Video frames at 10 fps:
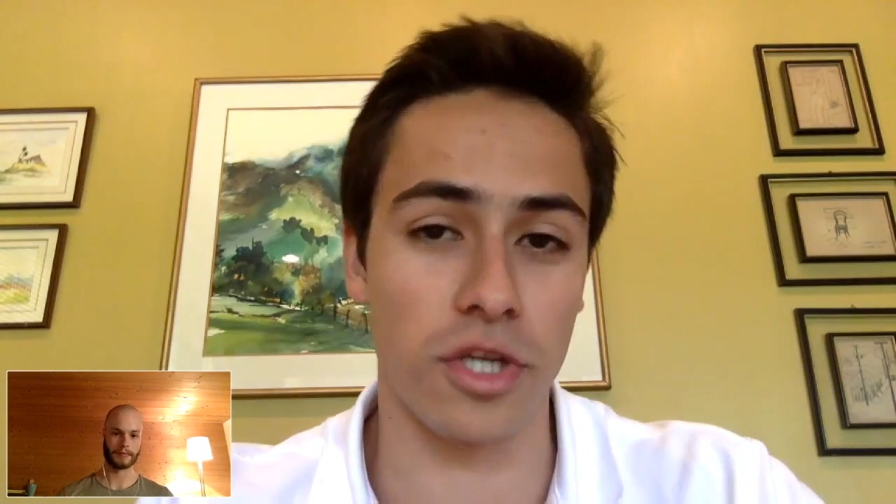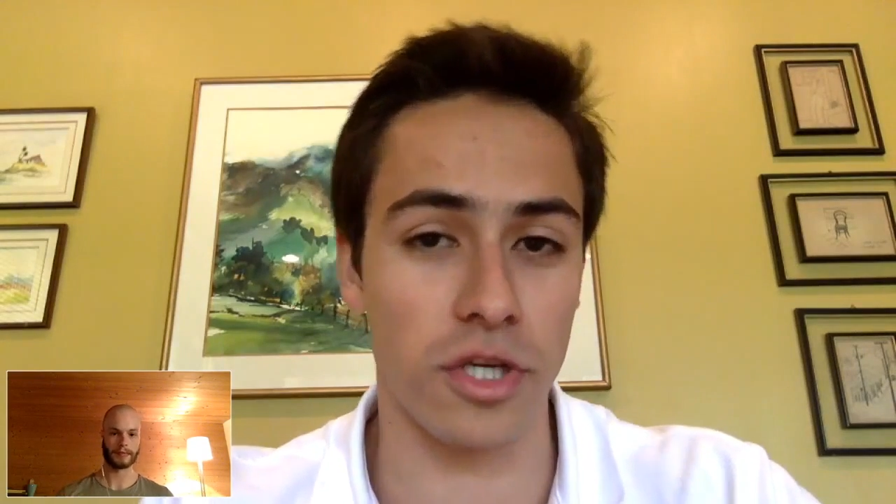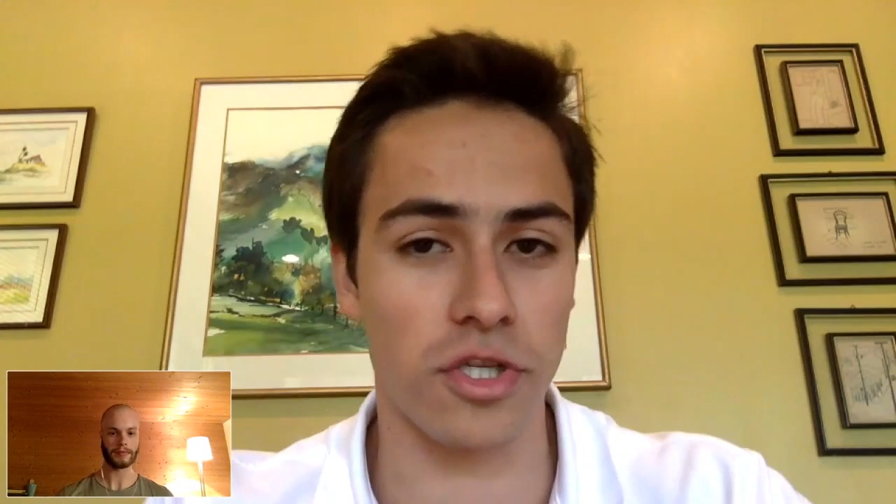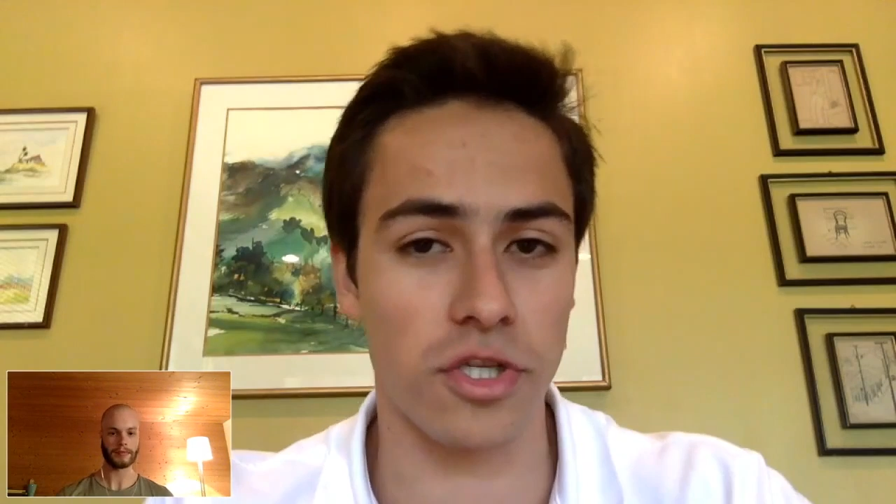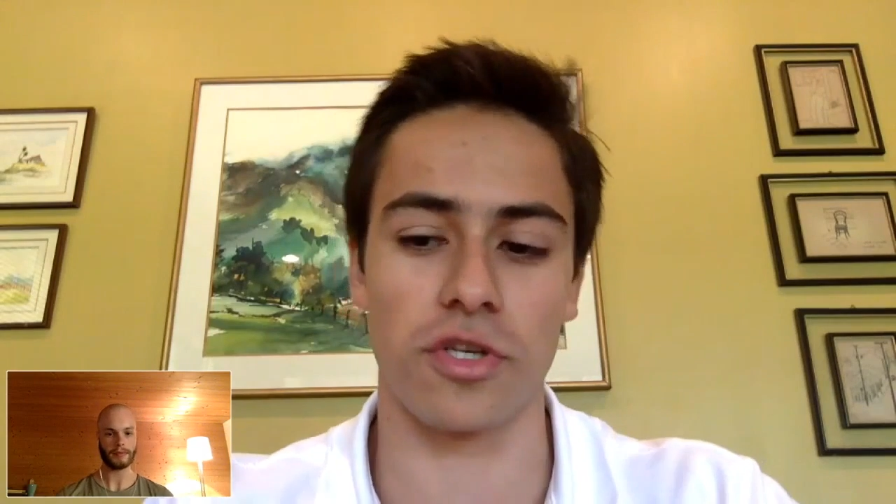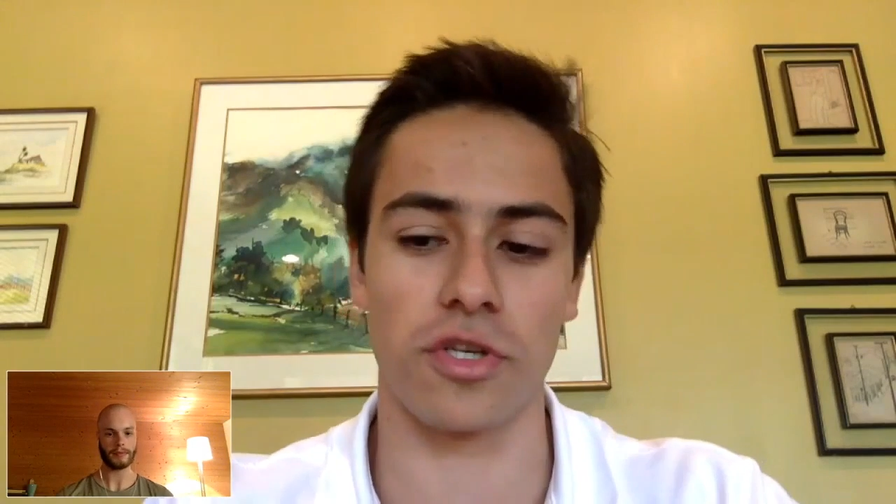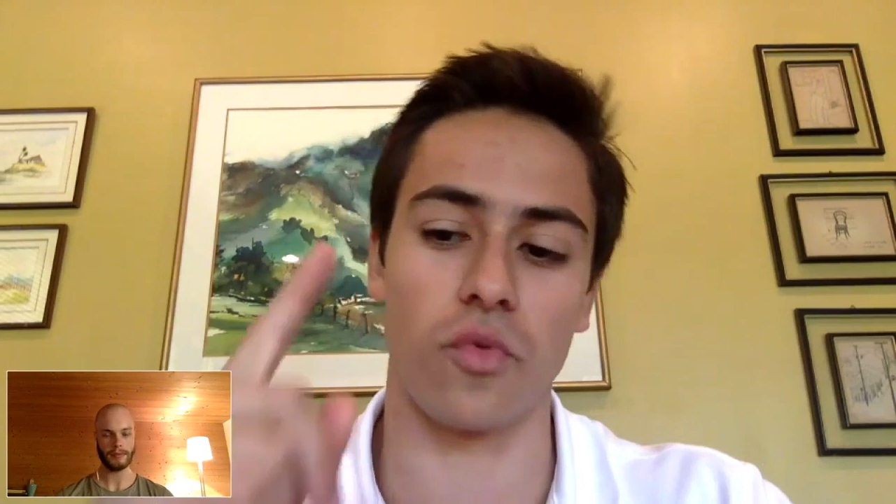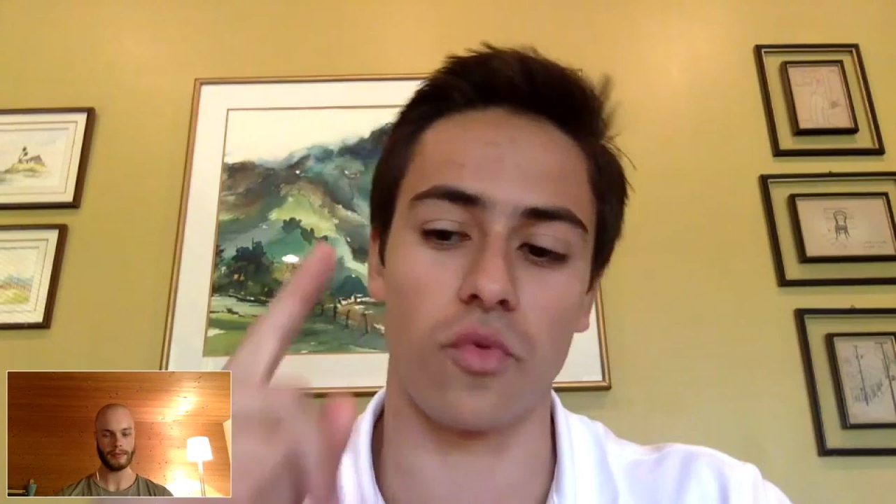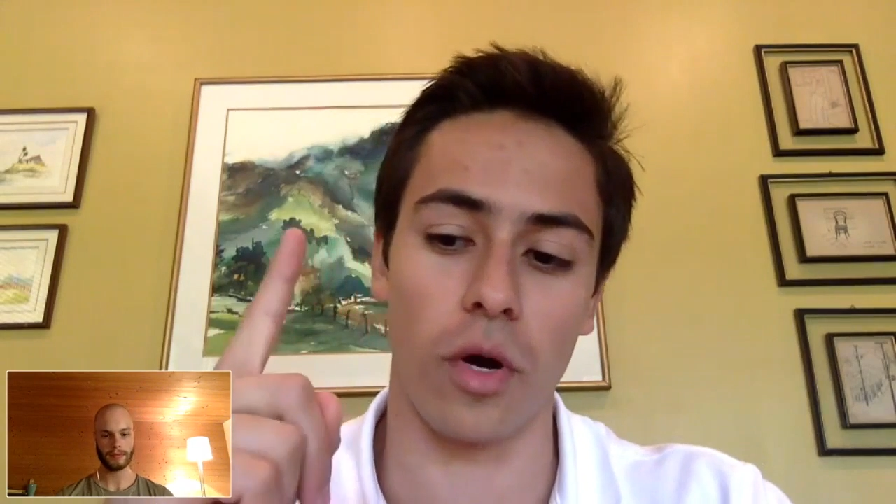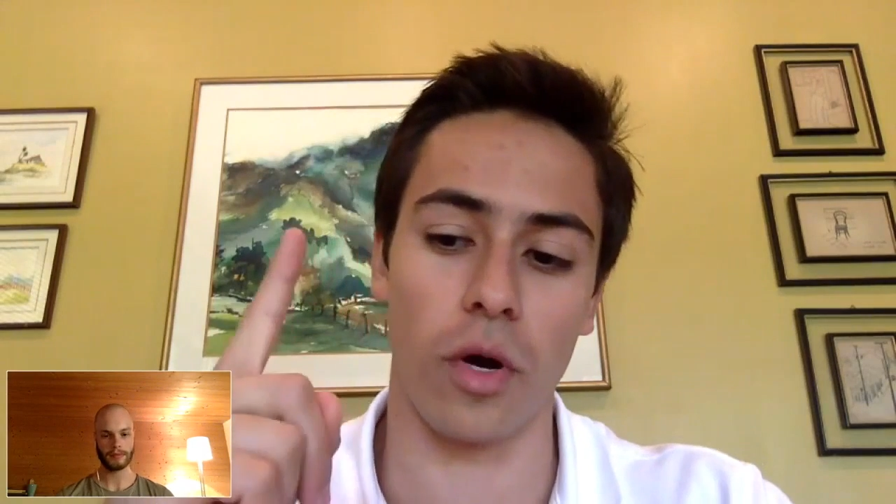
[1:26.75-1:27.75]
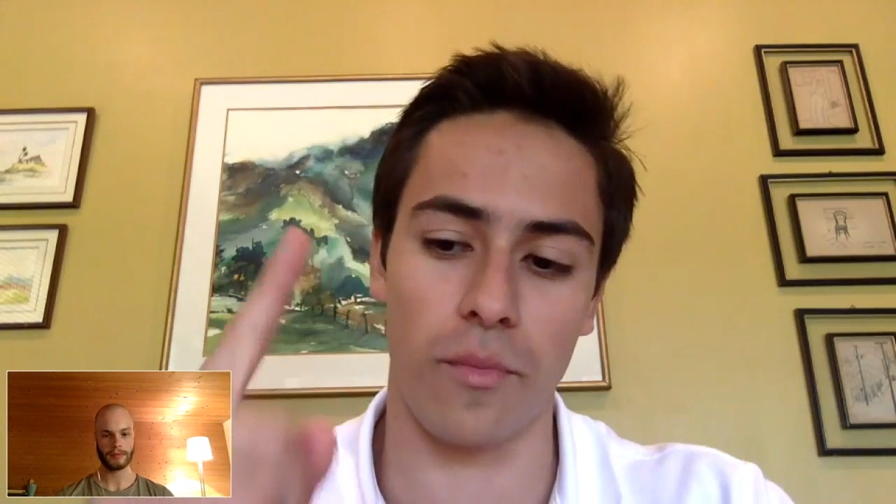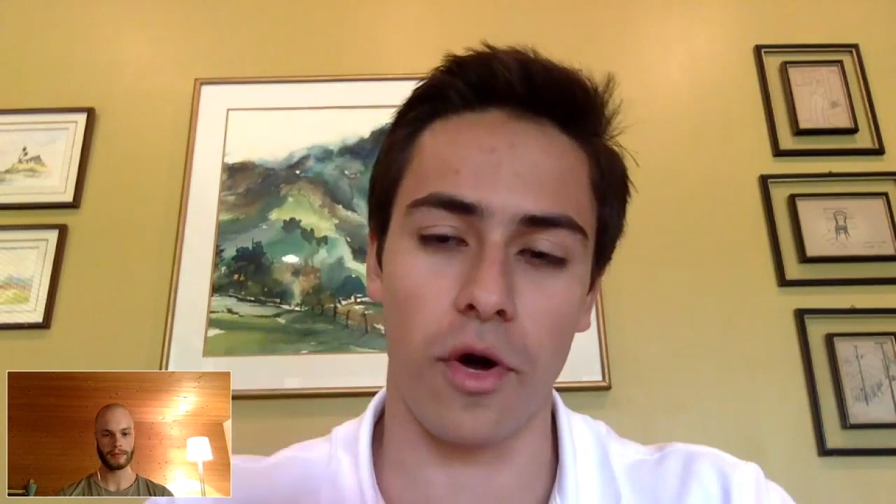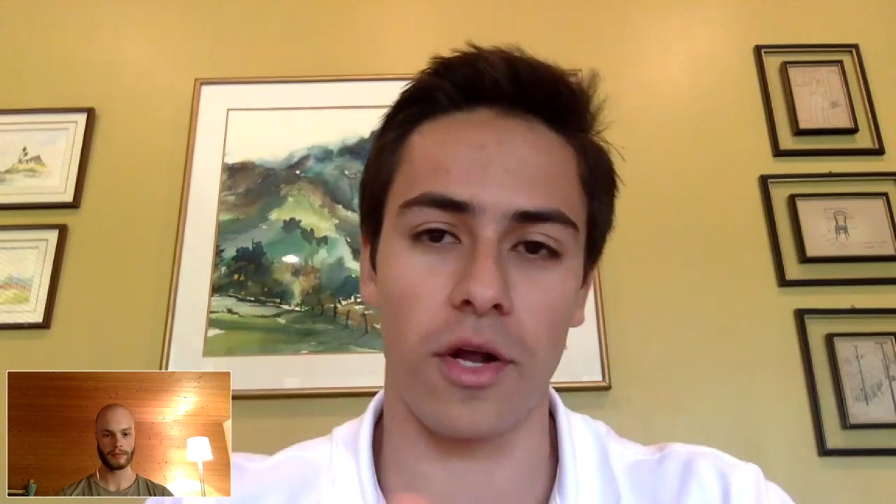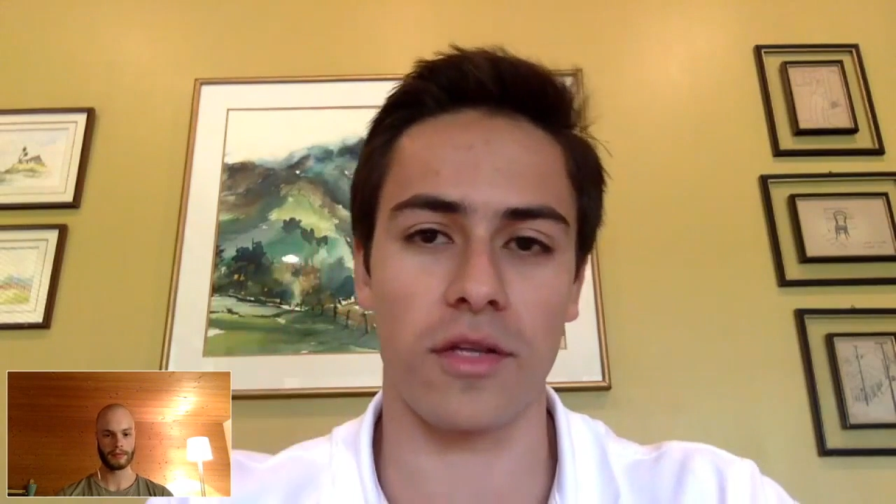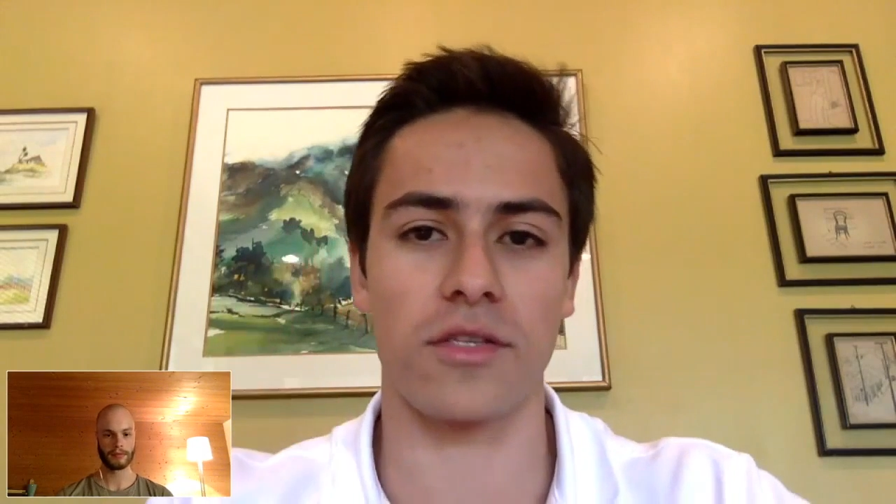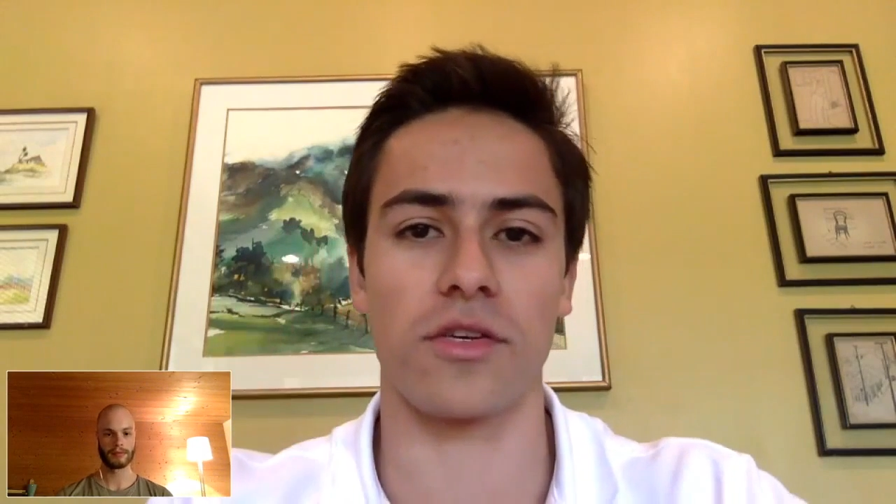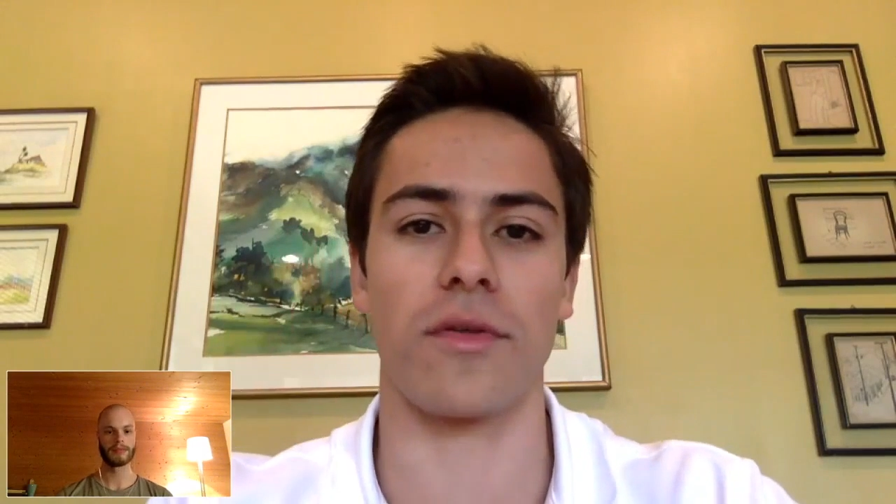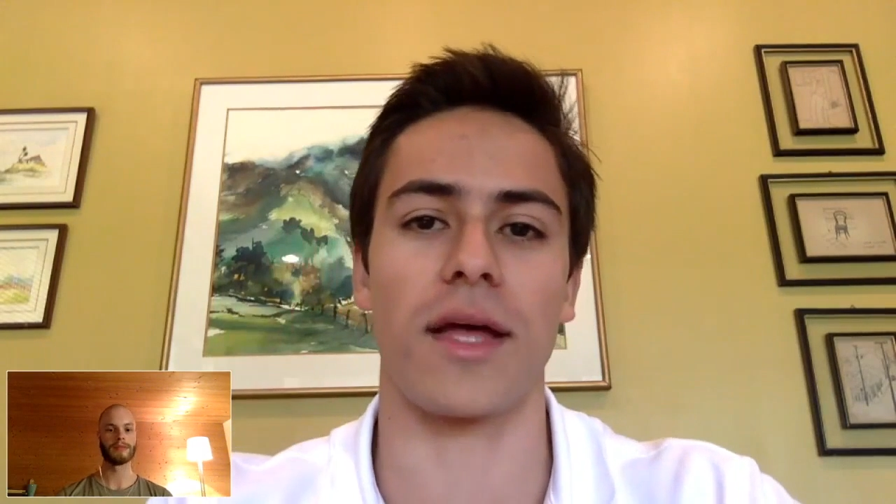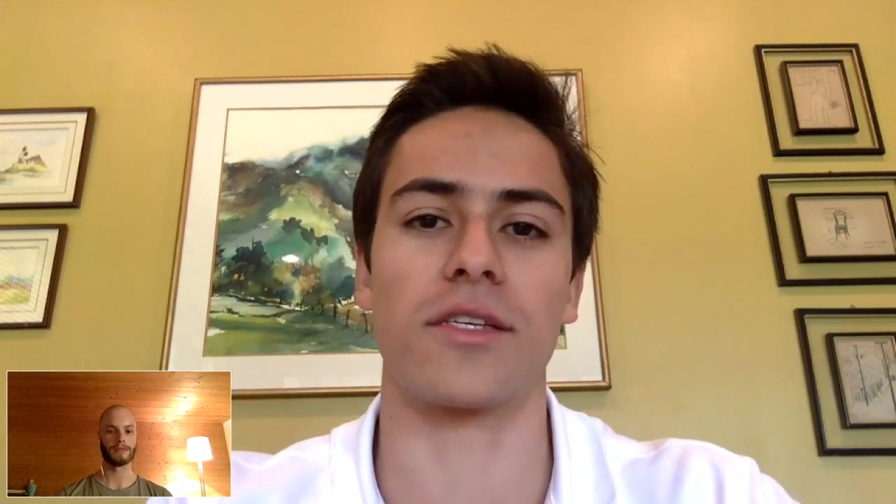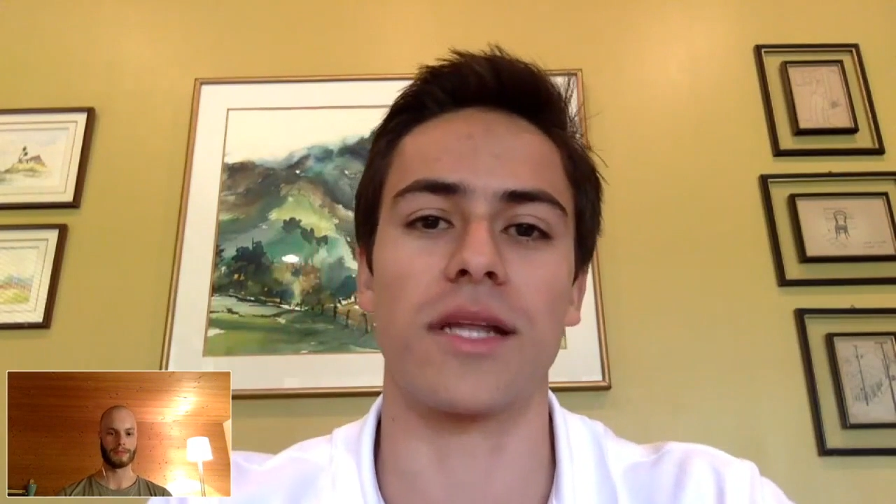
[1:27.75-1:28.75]
just one product.
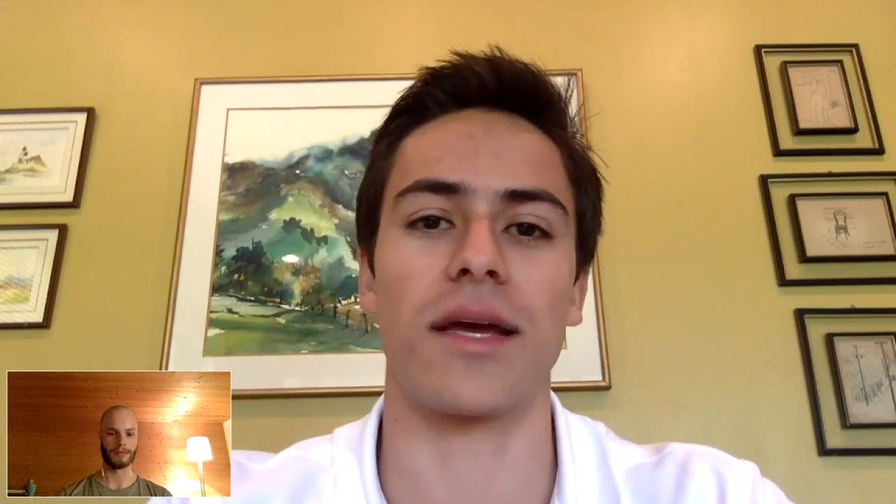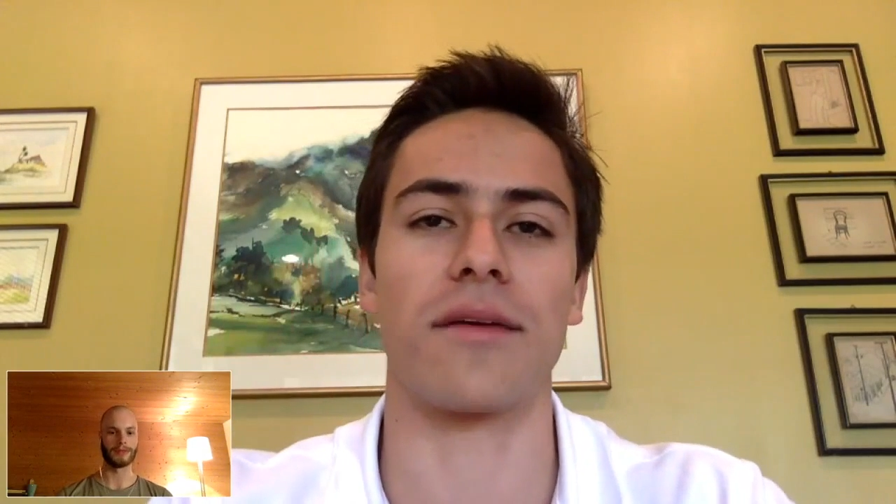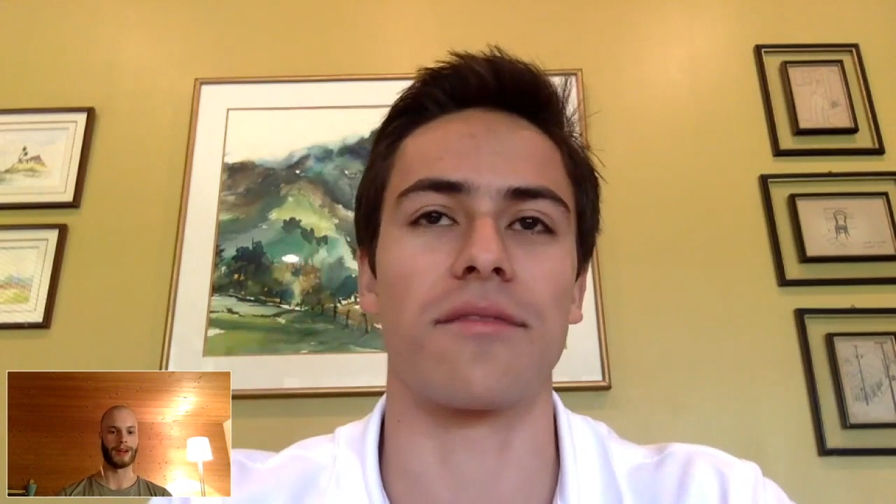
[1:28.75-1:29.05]
So that's like a